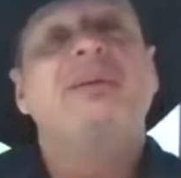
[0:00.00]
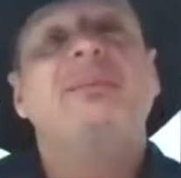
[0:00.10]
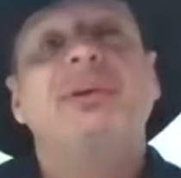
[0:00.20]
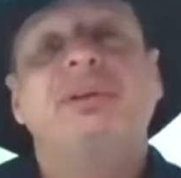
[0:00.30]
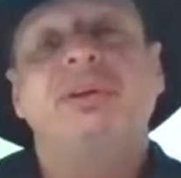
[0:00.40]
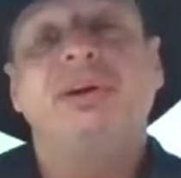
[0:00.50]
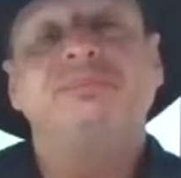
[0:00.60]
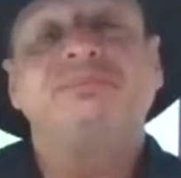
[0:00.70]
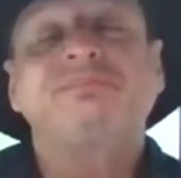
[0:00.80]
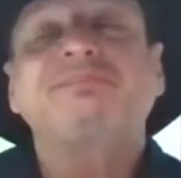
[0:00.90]
But
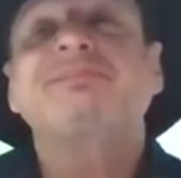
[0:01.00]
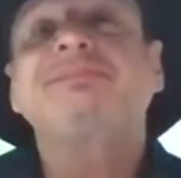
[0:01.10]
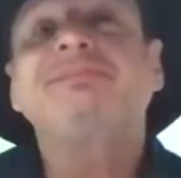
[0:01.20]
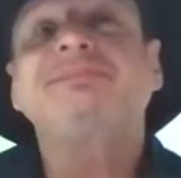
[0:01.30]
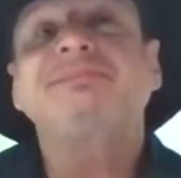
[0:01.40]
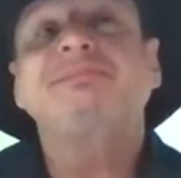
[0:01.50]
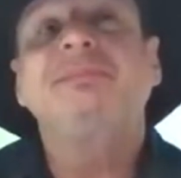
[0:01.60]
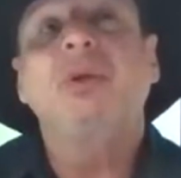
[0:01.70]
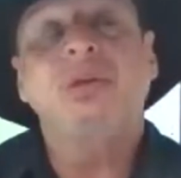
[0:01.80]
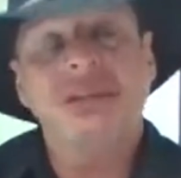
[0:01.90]

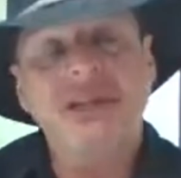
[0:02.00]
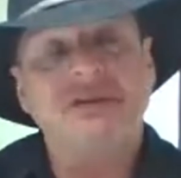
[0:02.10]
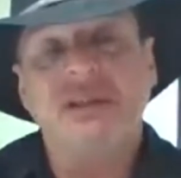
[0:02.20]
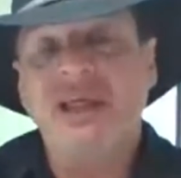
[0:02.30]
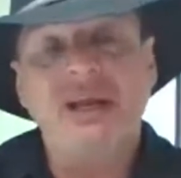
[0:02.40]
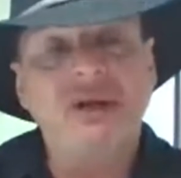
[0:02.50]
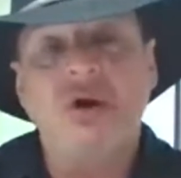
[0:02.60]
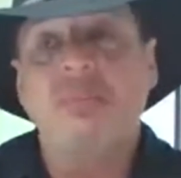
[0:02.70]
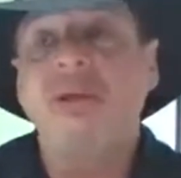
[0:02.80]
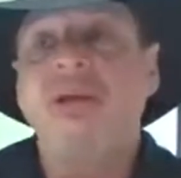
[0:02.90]
release, let it
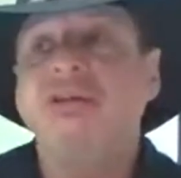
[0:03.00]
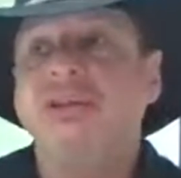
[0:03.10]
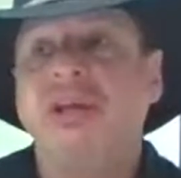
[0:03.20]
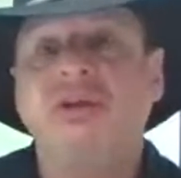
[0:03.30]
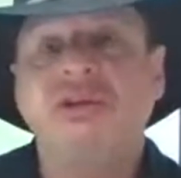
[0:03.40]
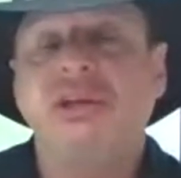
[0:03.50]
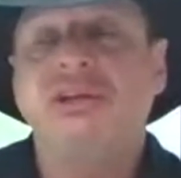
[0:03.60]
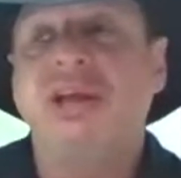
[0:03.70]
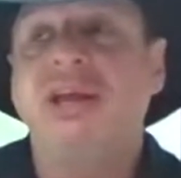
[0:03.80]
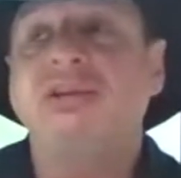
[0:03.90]
go, because the energy it
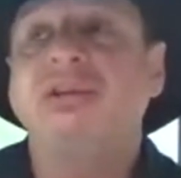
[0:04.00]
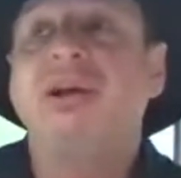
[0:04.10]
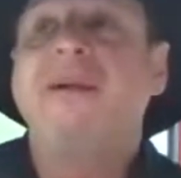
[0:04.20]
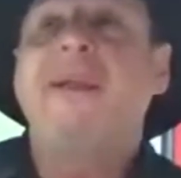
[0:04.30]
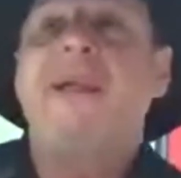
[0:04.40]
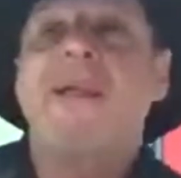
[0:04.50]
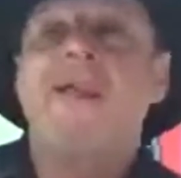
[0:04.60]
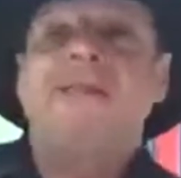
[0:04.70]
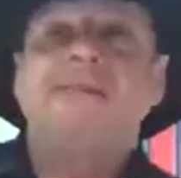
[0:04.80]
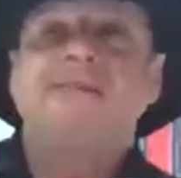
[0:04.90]
takes
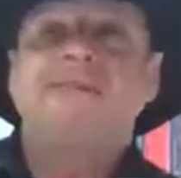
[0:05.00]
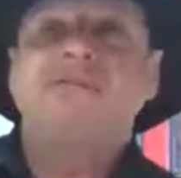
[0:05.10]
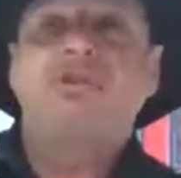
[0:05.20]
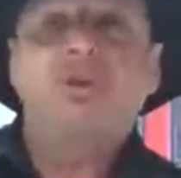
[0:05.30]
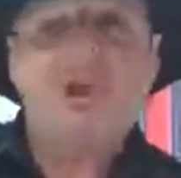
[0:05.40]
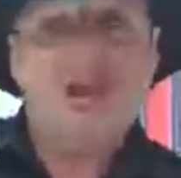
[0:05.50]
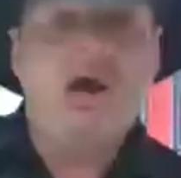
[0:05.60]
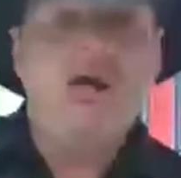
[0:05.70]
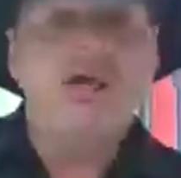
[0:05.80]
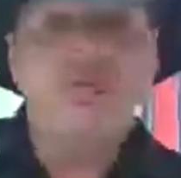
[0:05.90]
to hang
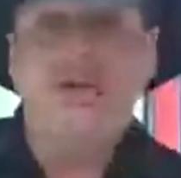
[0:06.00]
on to